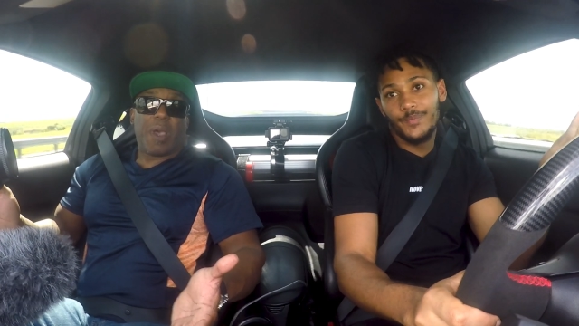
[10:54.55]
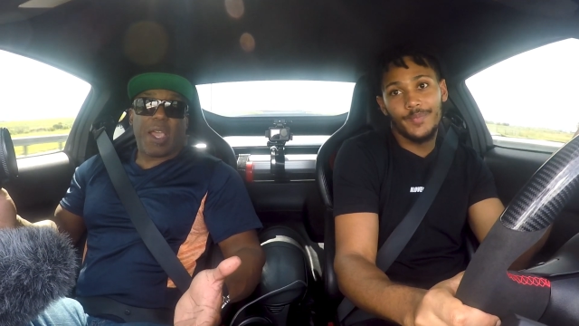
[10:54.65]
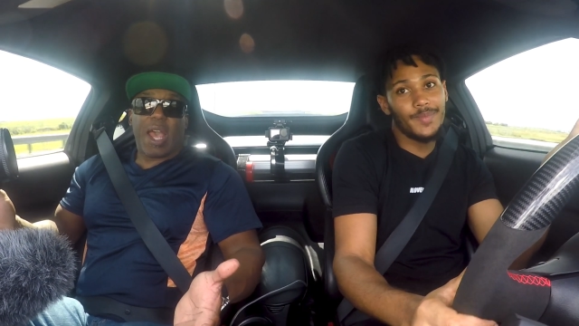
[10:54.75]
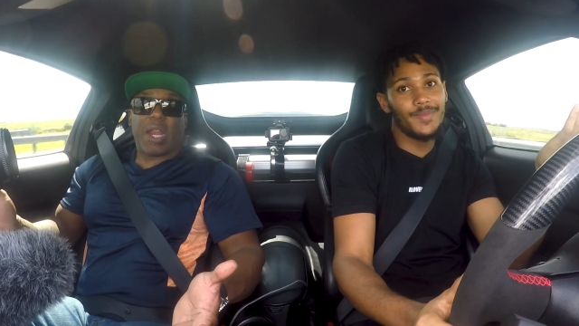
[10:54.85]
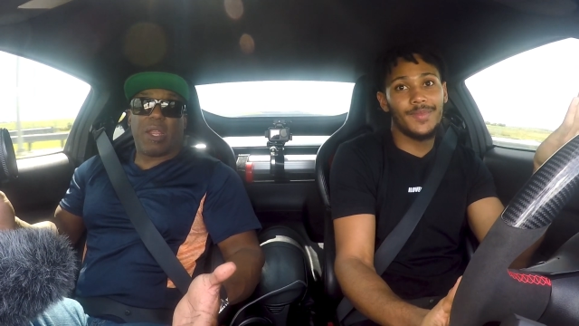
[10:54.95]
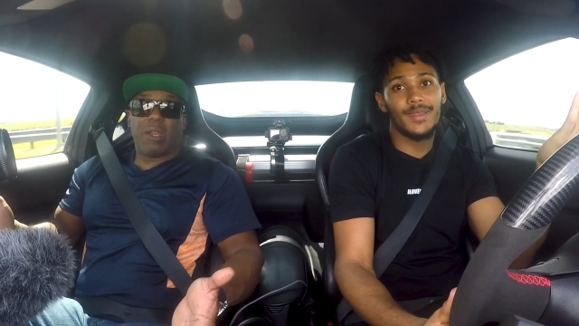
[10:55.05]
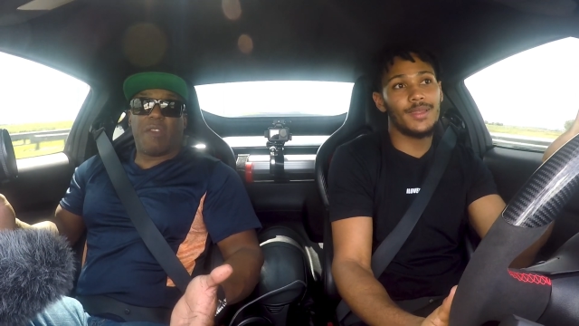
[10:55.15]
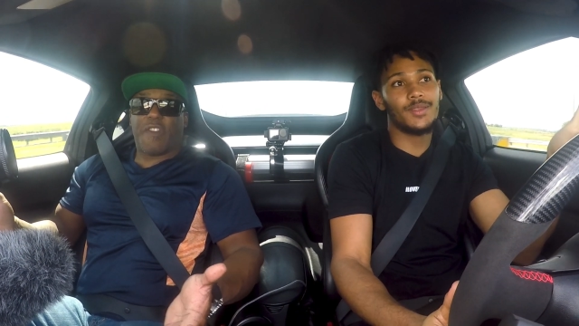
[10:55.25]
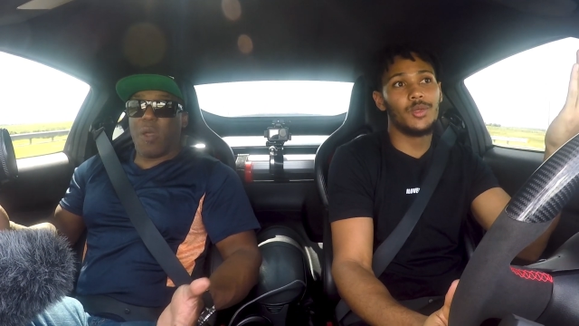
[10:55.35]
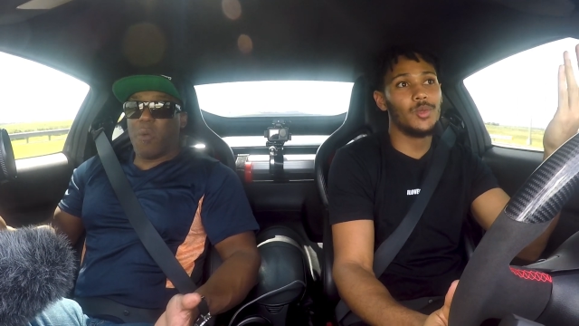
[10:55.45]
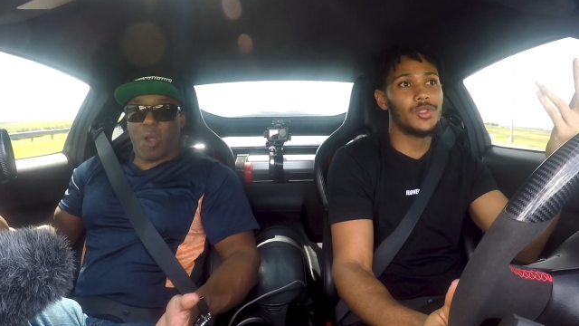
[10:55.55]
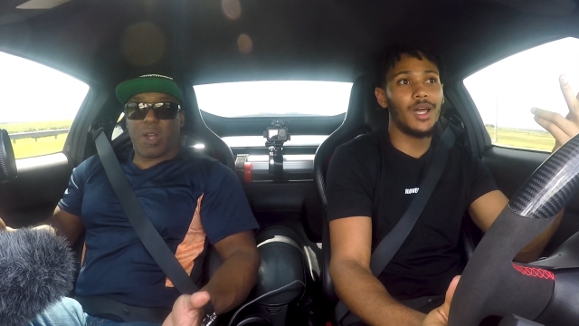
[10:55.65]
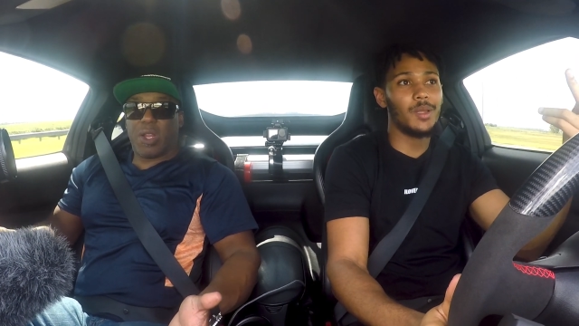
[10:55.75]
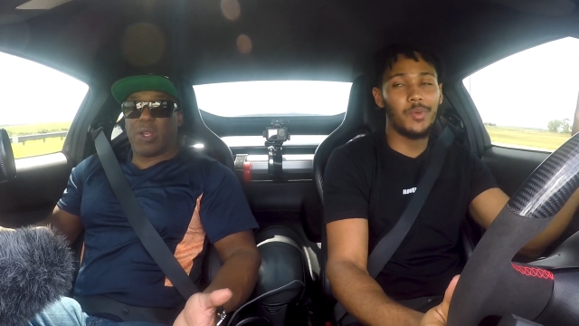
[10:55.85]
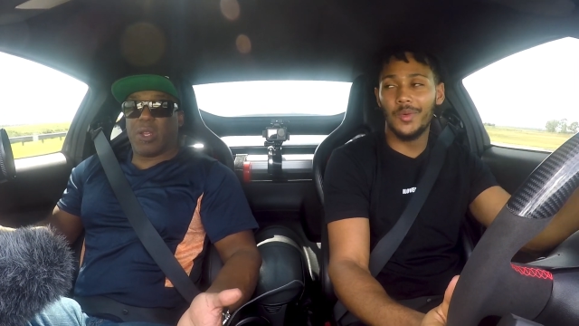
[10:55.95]
Speaker 1: got it. If I
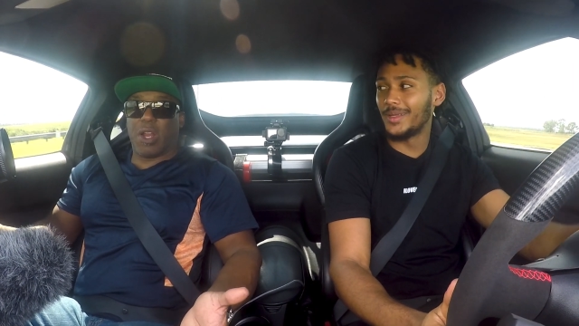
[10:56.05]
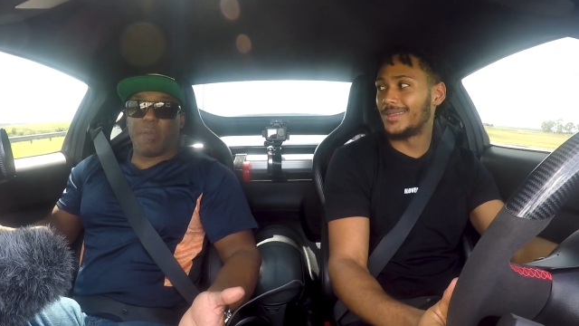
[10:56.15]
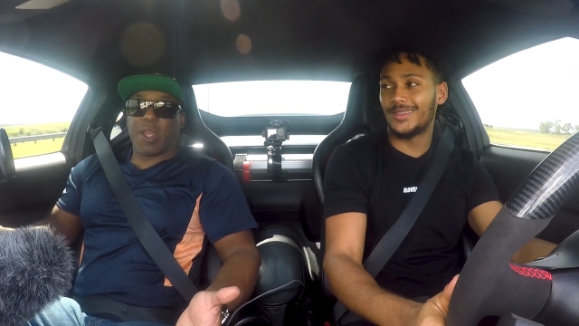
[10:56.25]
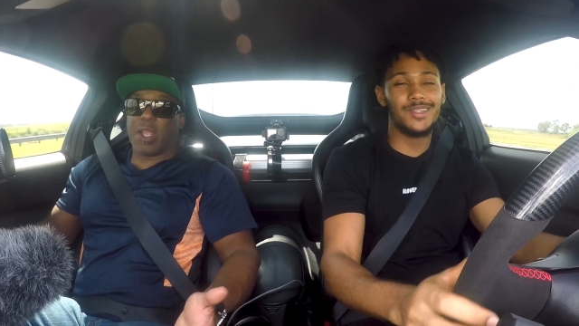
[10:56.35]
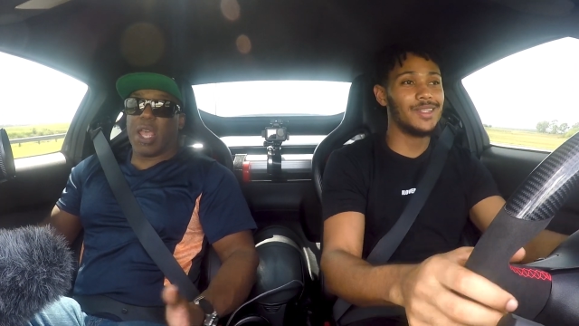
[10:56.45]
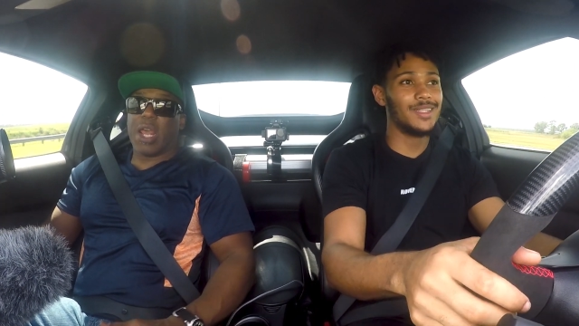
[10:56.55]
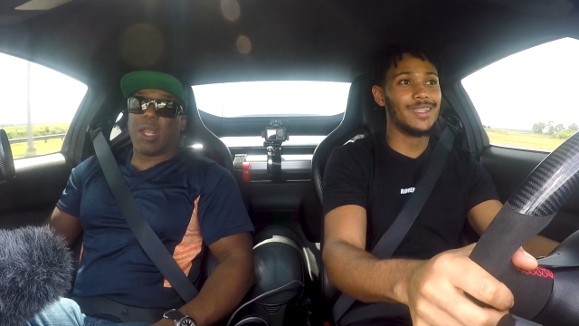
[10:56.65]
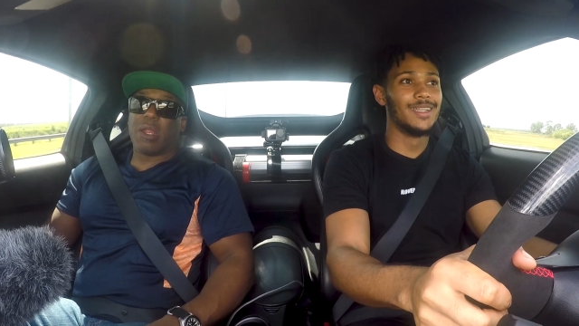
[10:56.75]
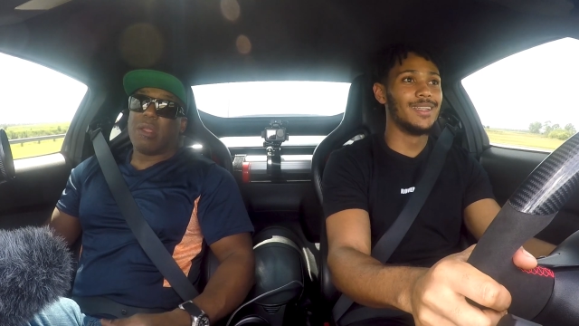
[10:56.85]
want it, then I'm gonna get it.